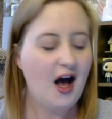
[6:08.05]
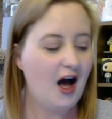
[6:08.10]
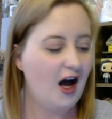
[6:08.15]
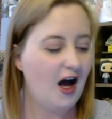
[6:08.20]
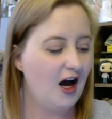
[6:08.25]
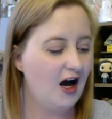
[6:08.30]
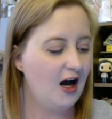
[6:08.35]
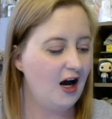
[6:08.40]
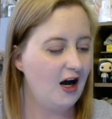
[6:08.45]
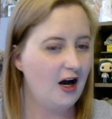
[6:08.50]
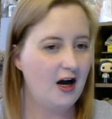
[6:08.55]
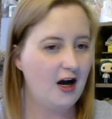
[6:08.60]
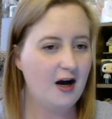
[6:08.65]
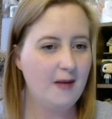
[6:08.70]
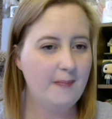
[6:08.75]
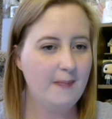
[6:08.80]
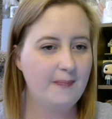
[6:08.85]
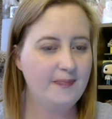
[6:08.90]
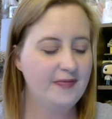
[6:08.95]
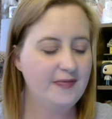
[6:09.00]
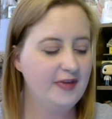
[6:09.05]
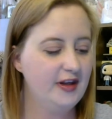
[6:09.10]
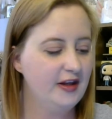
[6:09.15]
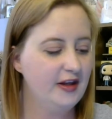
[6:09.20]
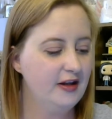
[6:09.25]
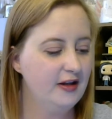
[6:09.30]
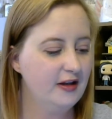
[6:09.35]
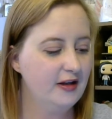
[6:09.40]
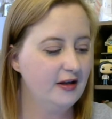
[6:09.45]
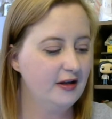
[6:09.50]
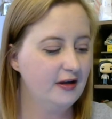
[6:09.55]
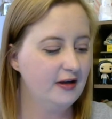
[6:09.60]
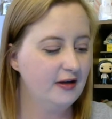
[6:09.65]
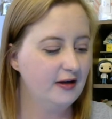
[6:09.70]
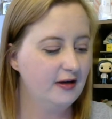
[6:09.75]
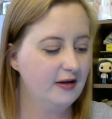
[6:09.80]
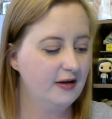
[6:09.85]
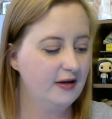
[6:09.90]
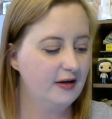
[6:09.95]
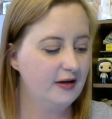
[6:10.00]
Um,
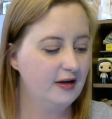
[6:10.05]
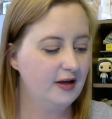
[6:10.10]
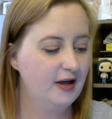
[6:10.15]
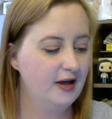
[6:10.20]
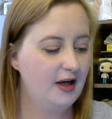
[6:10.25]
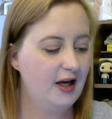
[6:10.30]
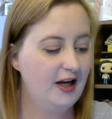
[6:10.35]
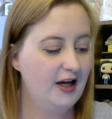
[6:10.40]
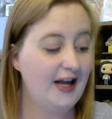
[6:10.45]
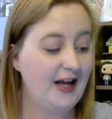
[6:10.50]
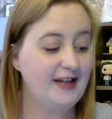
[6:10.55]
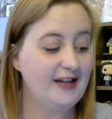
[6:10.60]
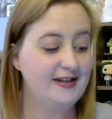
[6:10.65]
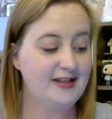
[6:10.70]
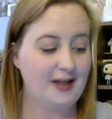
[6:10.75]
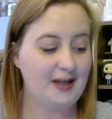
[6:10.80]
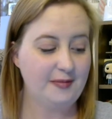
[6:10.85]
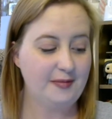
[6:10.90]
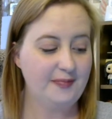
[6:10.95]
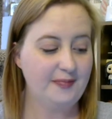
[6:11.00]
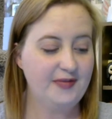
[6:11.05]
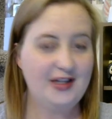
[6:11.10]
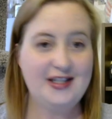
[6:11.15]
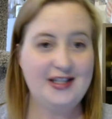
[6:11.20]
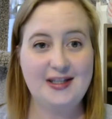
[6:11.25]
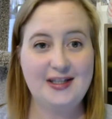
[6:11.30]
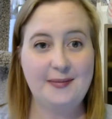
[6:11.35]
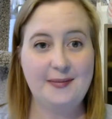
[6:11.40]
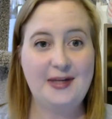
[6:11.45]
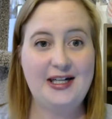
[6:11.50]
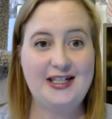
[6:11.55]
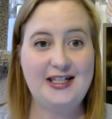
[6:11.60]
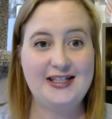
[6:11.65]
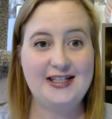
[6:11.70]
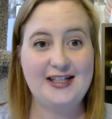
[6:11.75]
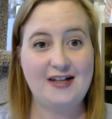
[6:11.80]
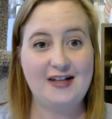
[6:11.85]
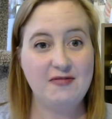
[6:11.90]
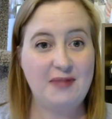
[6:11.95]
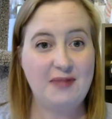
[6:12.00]
next up, Somebody to
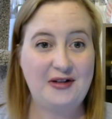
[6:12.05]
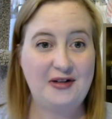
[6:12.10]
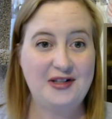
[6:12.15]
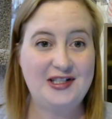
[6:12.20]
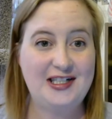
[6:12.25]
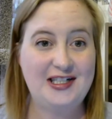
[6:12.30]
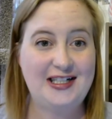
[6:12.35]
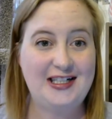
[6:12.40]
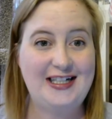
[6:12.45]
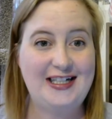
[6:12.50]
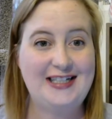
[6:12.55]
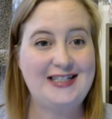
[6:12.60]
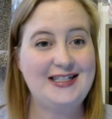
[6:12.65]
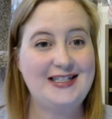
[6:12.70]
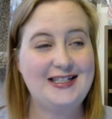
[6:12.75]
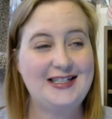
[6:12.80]
Love by Kristan Higgins.